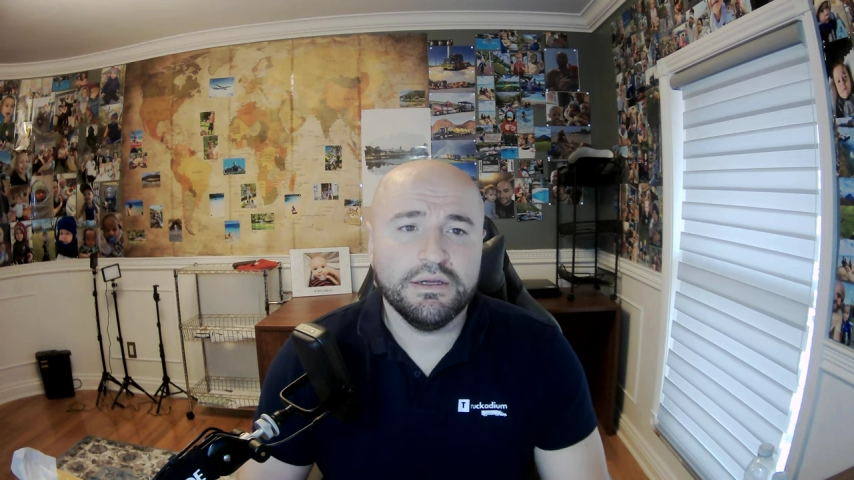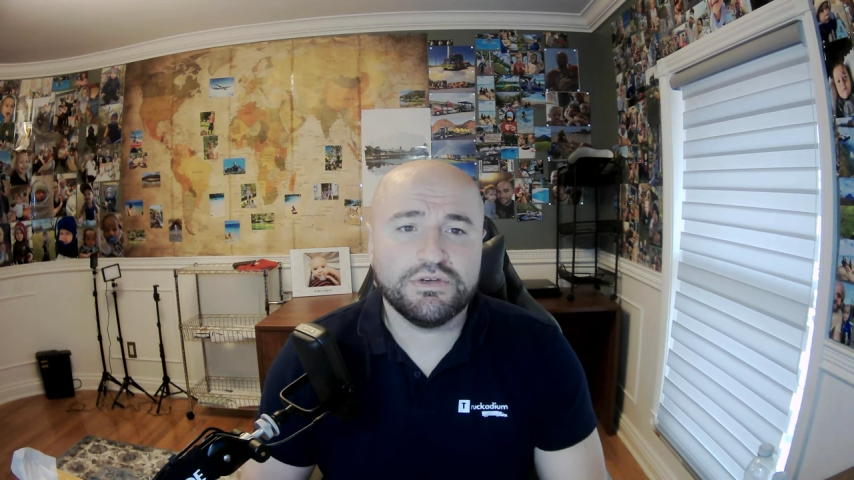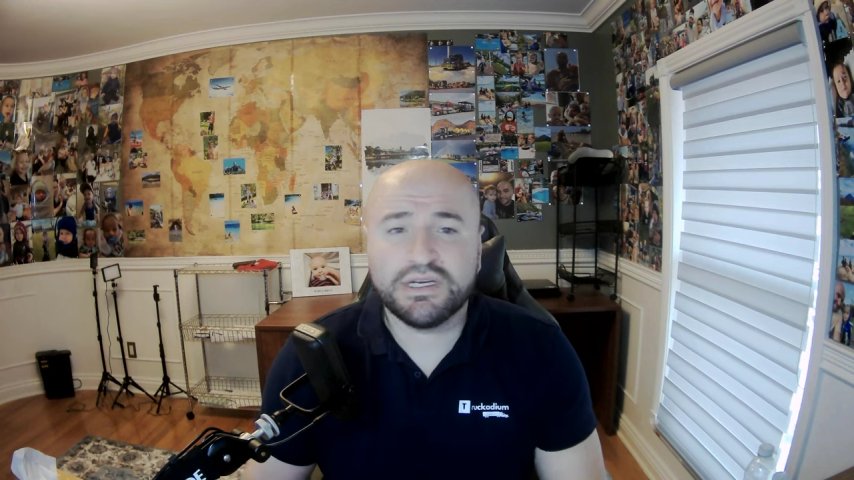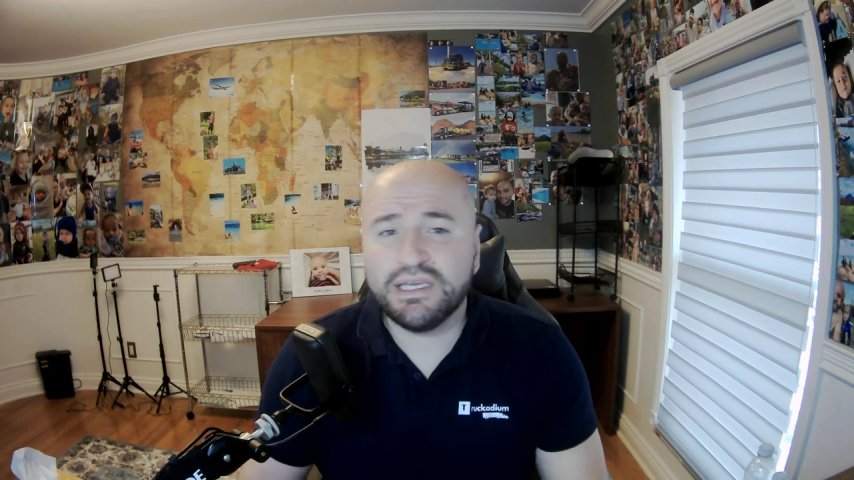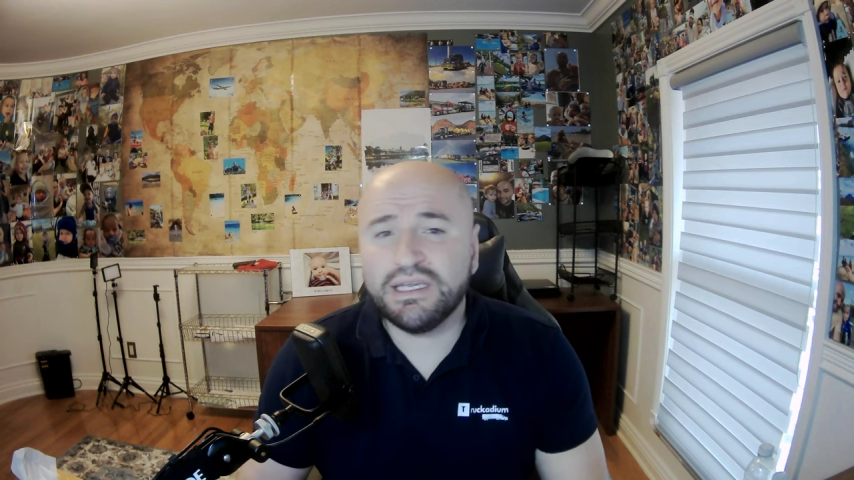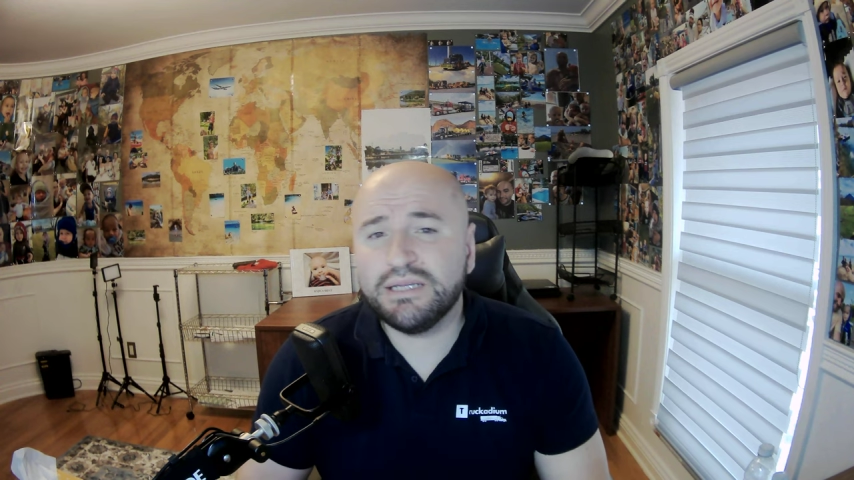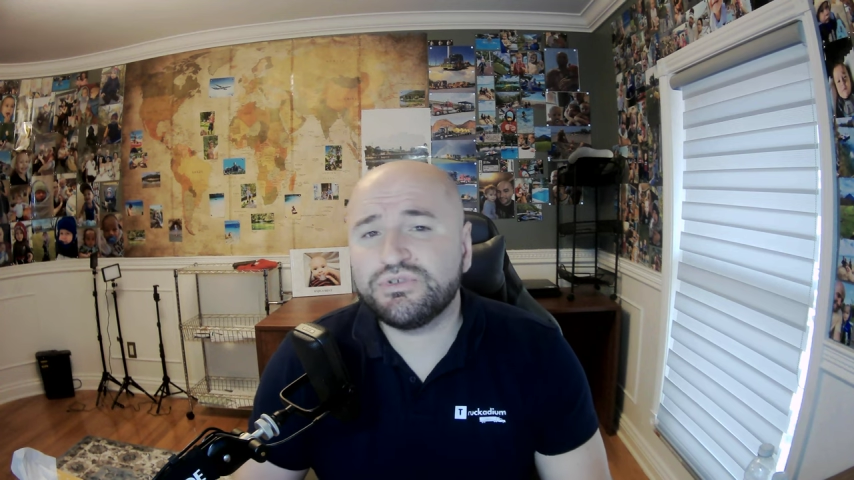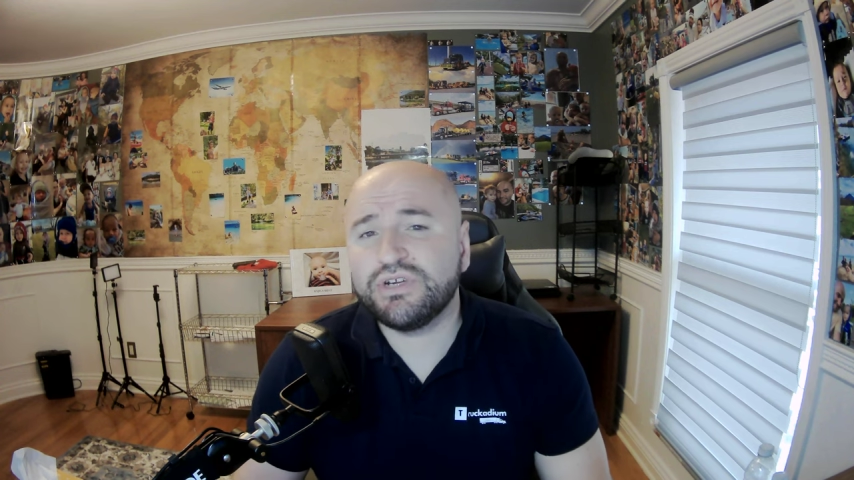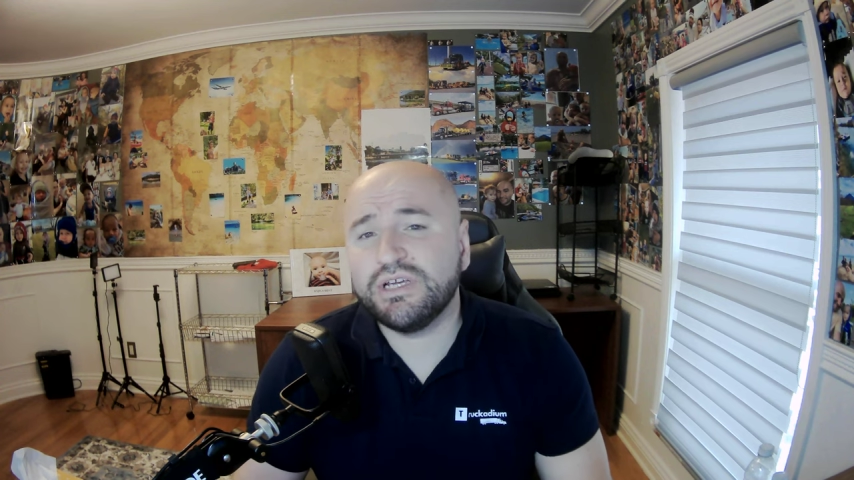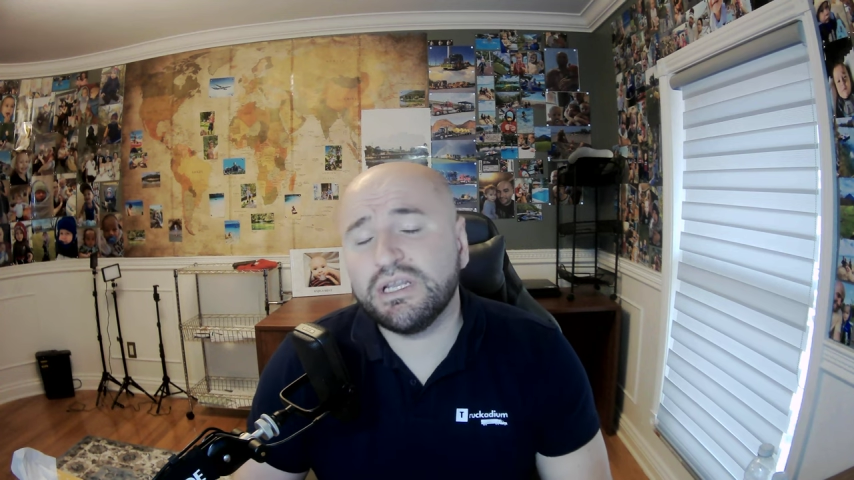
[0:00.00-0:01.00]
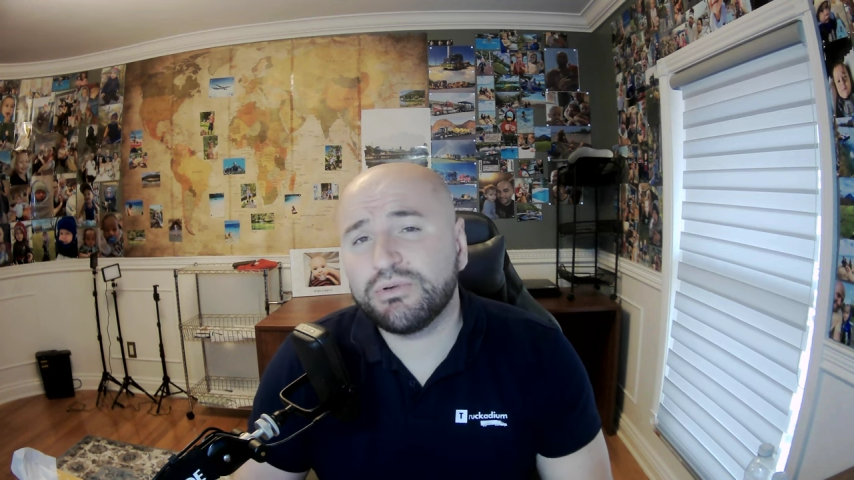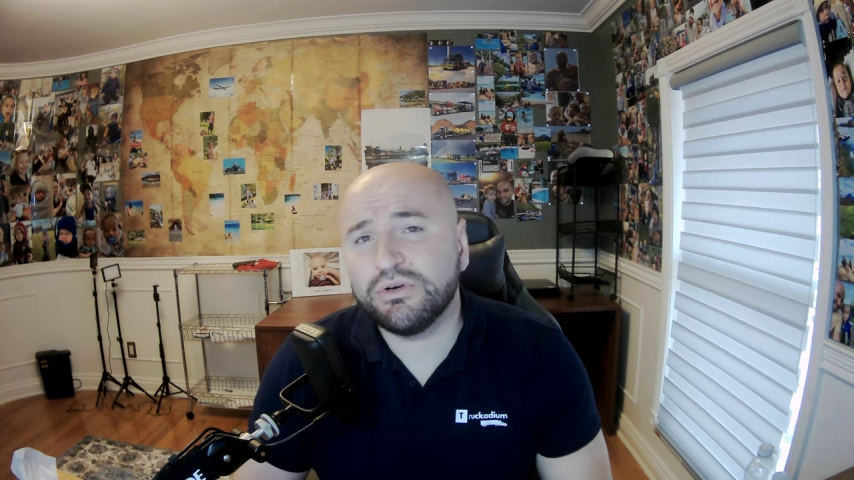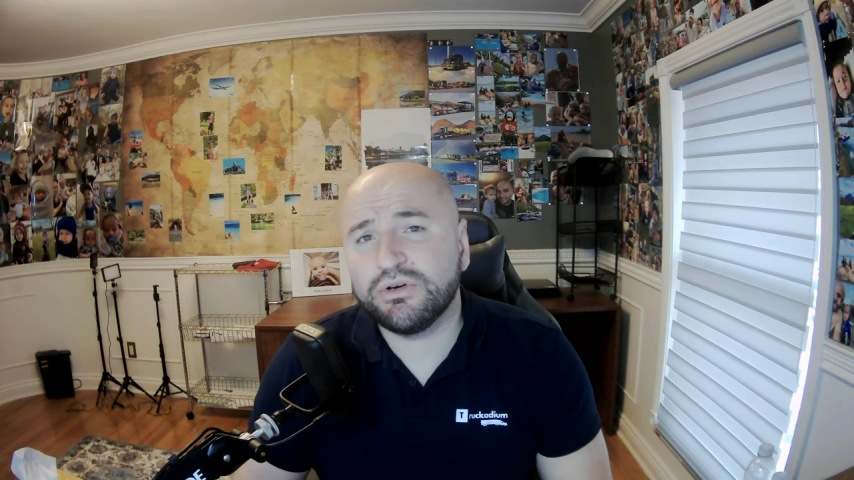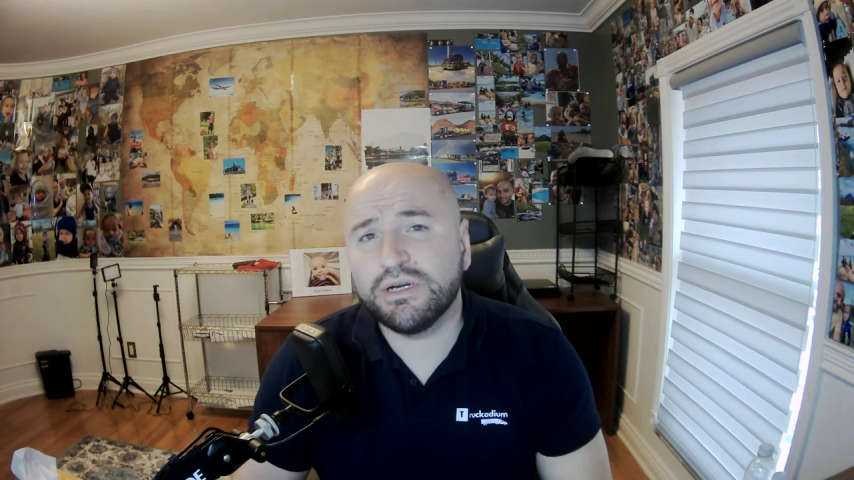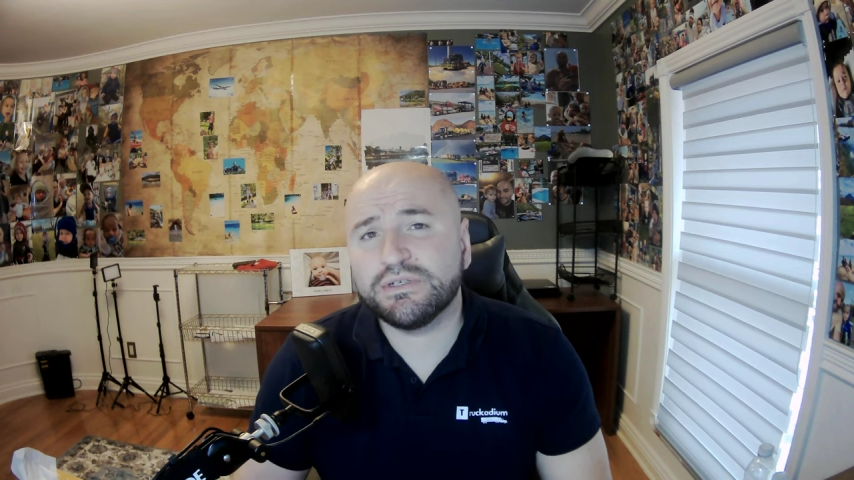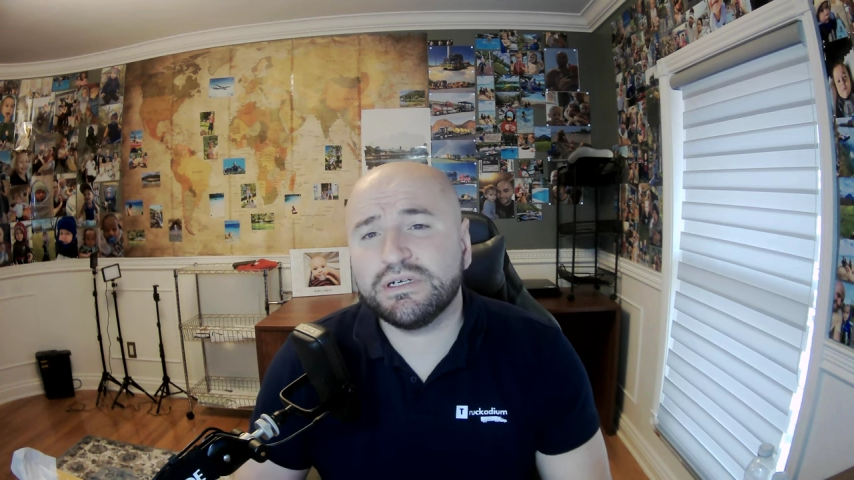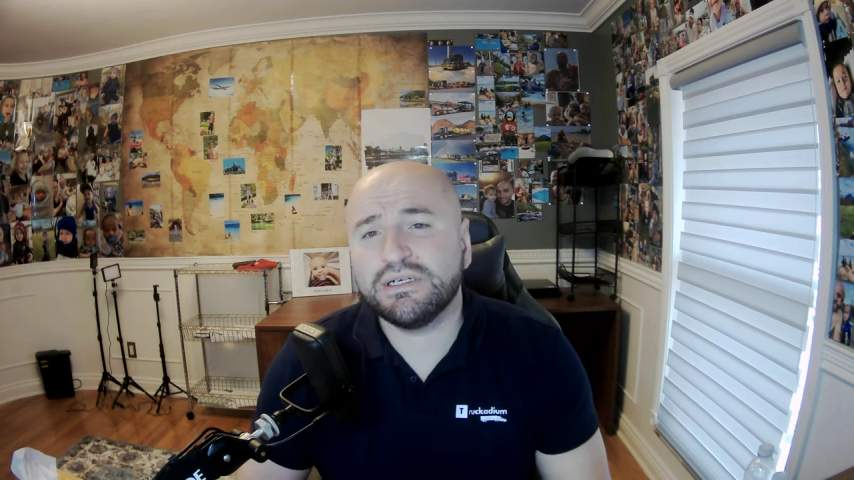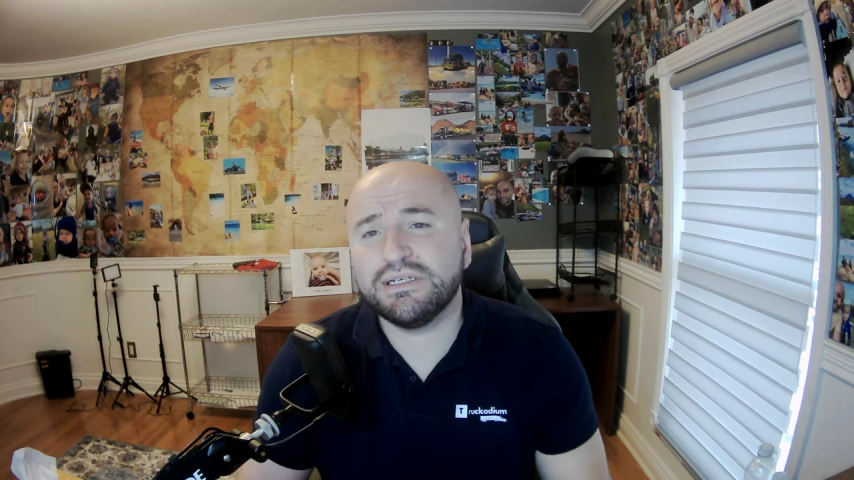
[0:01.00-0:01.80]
Truckadium's training programs are